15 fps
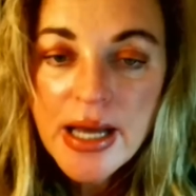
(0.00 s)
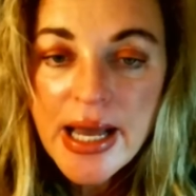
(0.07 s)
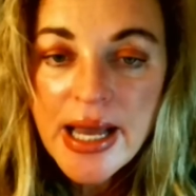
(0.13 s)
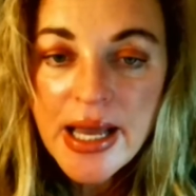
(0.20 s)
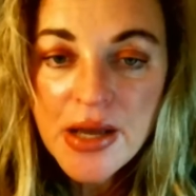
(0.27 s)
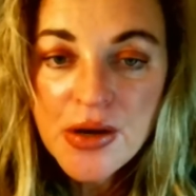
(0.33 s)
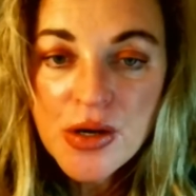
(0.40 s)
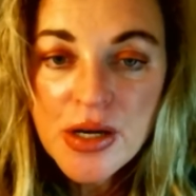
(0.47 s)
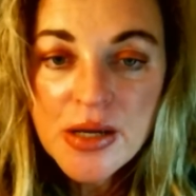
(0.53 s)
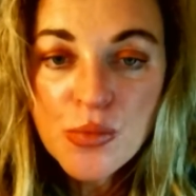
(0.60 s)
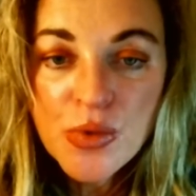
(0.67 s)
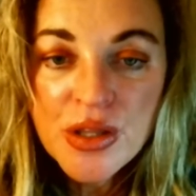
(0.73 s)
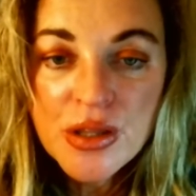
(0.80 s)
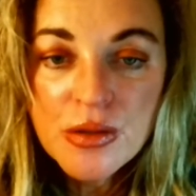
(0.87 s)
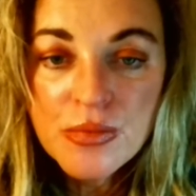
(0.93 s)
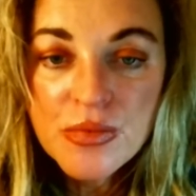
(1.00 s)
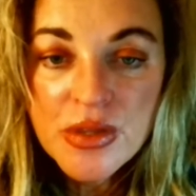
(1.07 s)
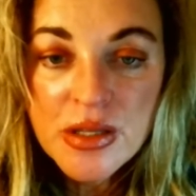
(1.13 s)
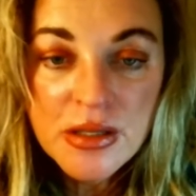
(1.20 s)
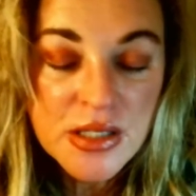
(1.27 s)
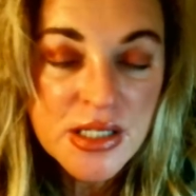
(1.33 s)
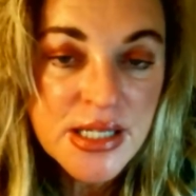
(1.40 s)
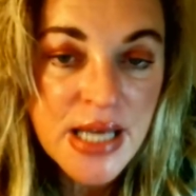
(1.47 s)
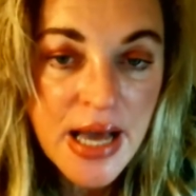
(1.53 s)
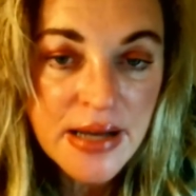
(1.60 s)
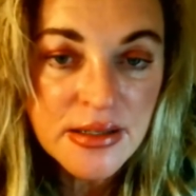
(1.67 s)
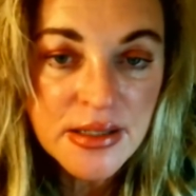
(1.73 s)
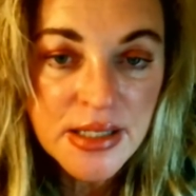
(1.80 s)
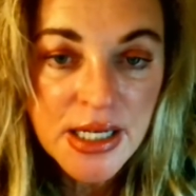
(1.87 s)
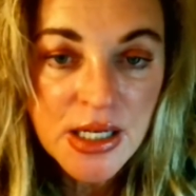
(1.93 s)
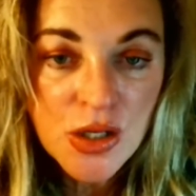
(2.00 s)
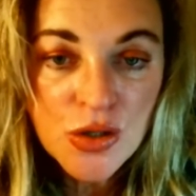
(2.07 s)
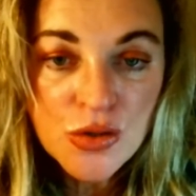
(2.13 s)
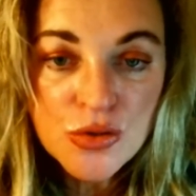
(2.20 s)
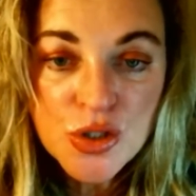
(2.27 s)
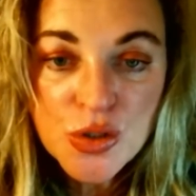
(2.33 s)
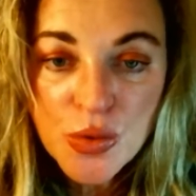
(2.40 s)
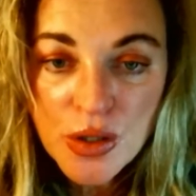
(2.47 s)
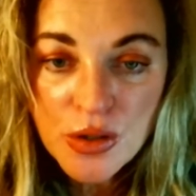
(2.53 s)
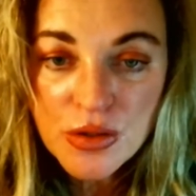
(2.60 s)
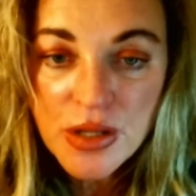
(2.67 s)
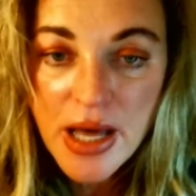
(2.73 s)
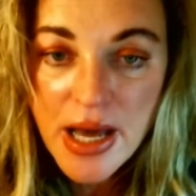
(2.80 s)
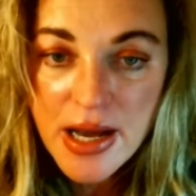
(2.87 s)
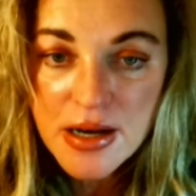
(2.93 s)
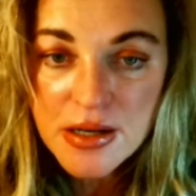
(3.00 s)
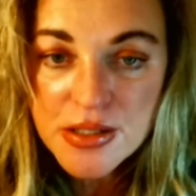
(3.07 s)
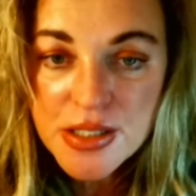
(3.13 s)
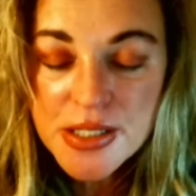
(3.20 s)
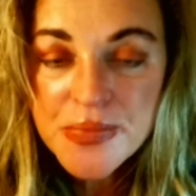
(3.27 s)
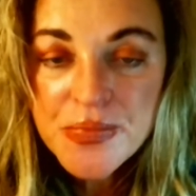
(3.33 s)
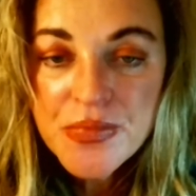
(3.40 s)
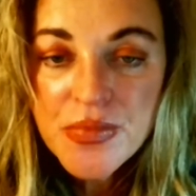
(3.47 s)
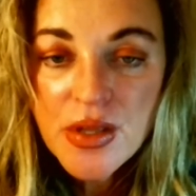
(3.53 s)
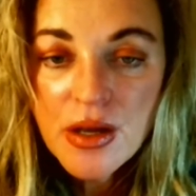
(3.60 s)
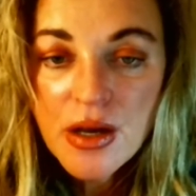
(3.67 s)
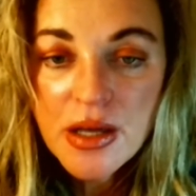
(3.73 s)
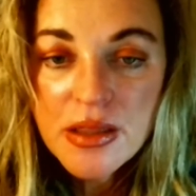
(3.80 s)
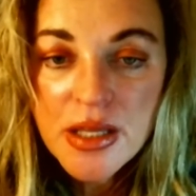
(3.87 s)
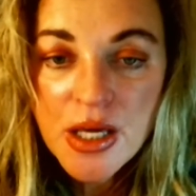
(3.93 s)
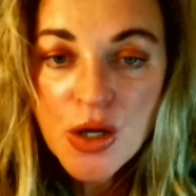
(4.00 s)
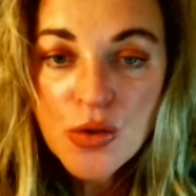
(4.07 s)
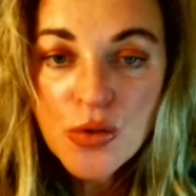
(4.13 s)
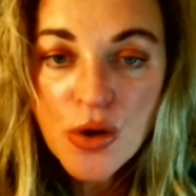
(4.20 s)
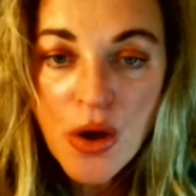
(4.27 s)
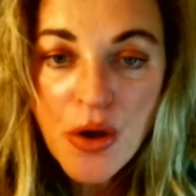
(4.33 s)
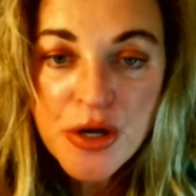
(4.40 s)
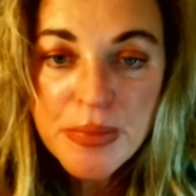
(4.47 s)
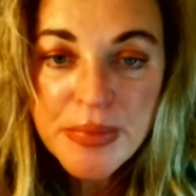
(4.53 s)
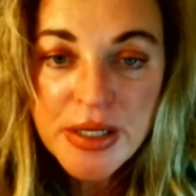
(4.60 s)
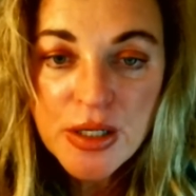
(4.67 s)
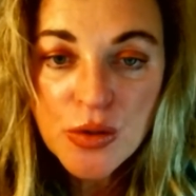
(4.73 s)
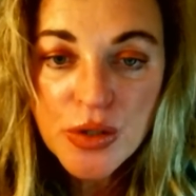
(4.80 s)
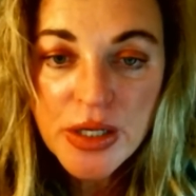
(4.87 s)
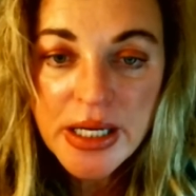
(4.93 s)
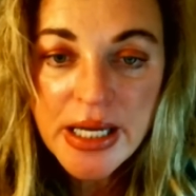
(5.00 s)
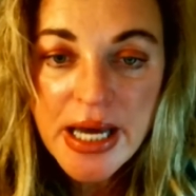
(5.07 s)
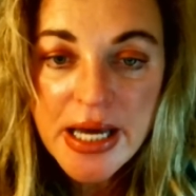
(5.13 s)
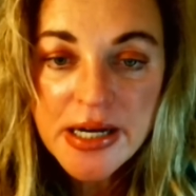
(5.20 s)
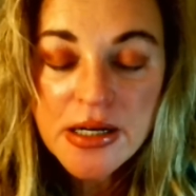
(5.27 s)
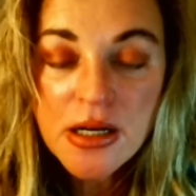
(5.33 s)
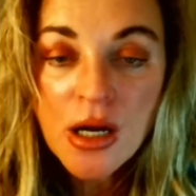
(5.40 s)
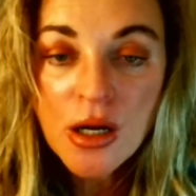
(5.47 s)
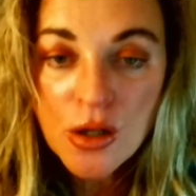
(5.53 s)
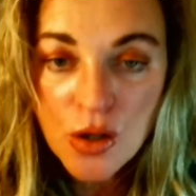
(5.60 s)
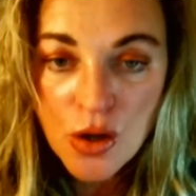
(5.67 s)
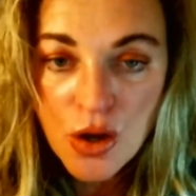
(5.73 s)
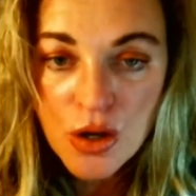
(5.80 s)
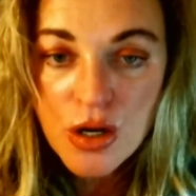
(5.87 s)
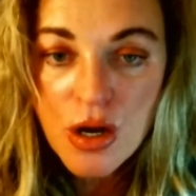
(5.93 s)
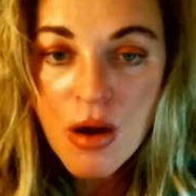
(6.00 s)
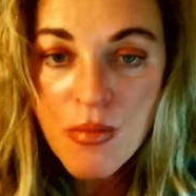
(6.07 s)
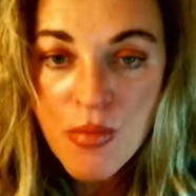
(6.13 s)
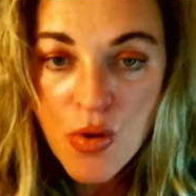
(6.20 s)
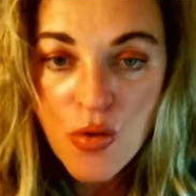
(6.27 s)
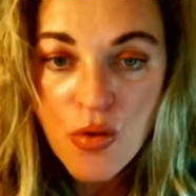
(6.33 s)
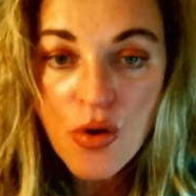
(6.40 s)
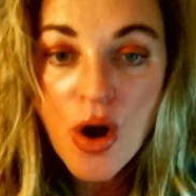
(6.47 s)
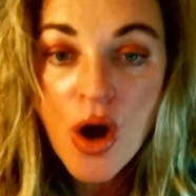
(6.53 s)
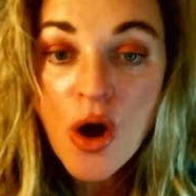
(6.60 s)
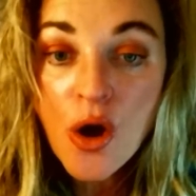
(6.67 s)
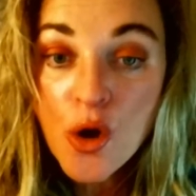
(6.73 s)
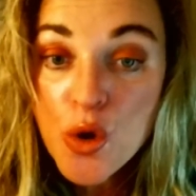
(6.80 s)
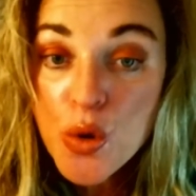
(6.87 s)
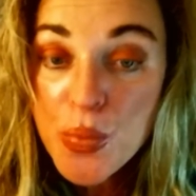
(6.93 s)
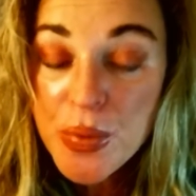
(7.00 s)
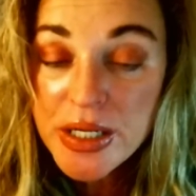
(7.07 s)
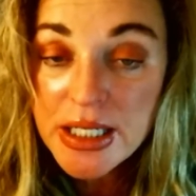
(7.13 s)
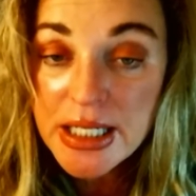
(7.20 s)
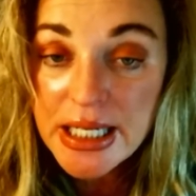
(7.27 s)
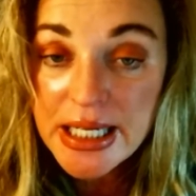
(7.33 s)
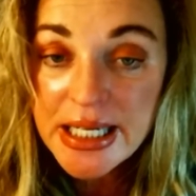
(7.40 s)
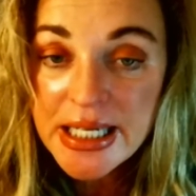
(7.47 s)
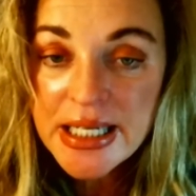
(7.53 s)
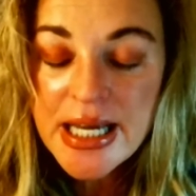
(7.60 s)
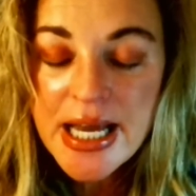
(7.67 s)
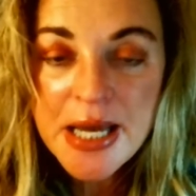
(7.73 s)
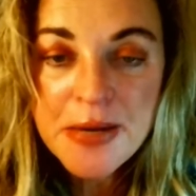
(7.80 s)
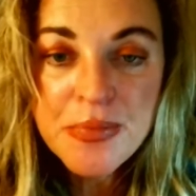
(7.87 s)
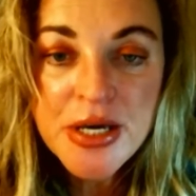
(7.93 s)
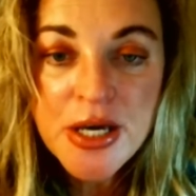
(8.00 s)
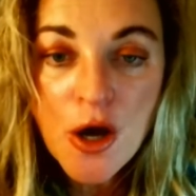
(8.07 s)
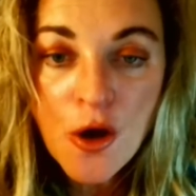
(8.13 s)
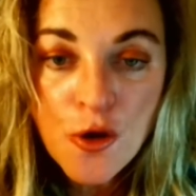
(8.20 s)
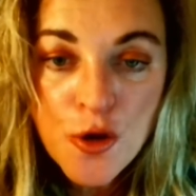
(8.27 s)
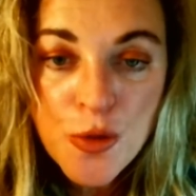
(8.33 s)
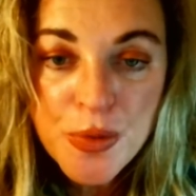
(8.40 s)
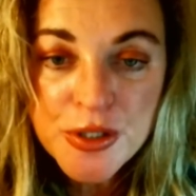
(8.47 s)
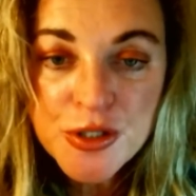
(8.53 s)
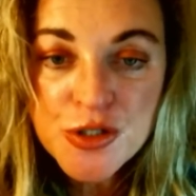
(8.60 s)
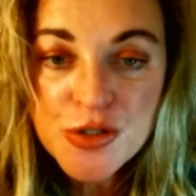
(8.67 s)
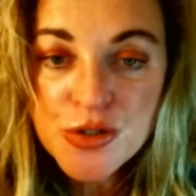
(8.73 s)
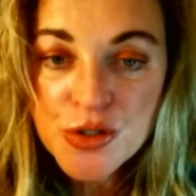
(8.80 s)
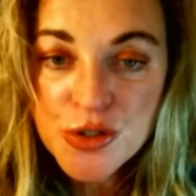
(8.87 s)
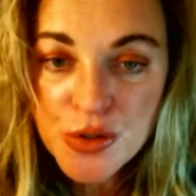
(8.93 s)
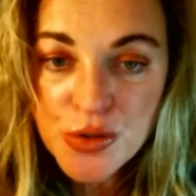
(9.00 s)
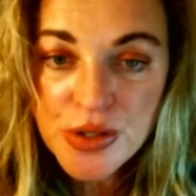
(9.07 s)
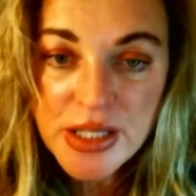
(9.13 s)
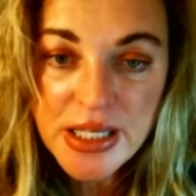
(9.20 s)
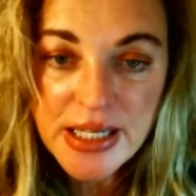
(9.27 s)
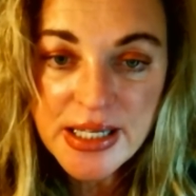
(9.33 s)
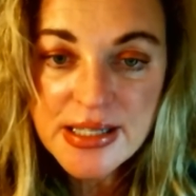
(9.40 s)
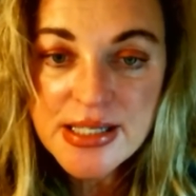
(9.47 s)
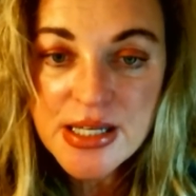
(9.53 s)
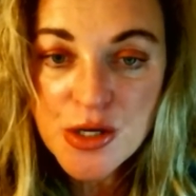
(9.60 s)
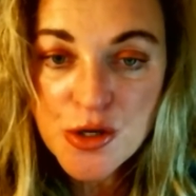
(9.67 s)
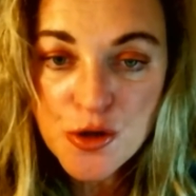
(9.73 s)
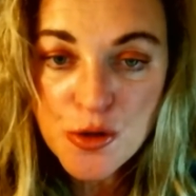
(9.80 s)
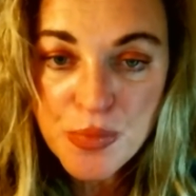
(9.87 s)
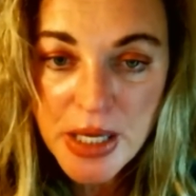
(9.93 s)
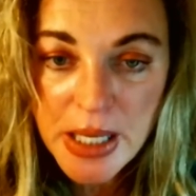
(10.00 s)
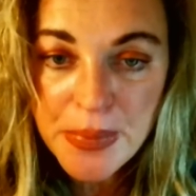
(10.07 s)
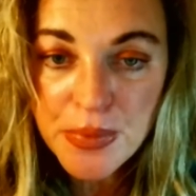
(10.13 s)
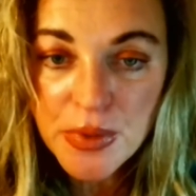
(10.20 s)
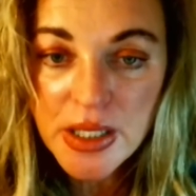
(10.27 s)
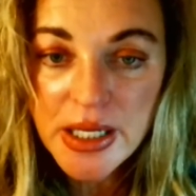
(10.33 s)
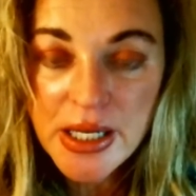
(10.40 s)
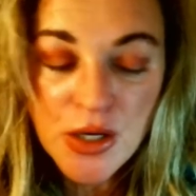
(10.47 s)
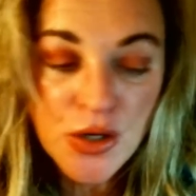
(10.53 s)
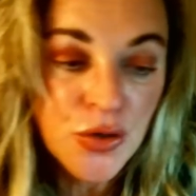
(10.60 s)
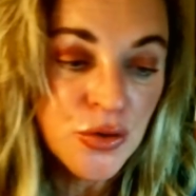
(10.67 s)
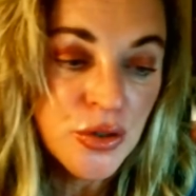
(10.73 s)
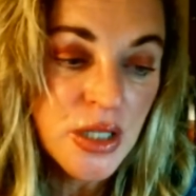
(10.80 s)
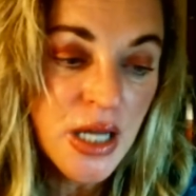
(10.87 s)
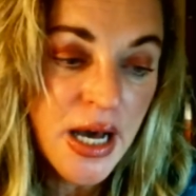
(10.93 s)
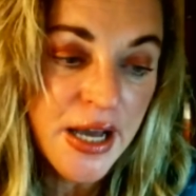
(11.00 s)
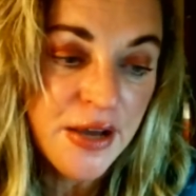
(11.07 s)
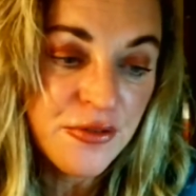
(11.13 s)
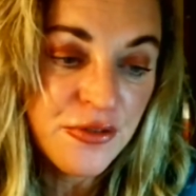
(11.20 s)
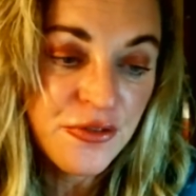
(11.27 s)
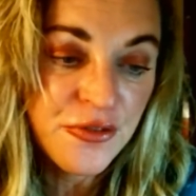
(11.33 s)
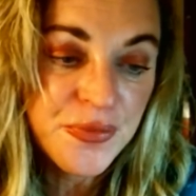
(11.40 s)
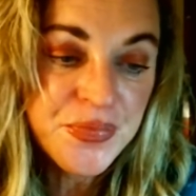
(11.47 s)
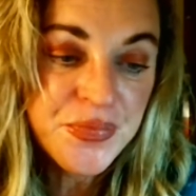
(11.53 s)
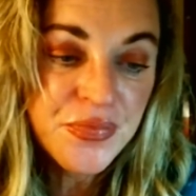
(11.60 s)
And with Saturn in your twelfth house, I think you're going to be looking at it a lot more openly and be open to new things and new people in your life.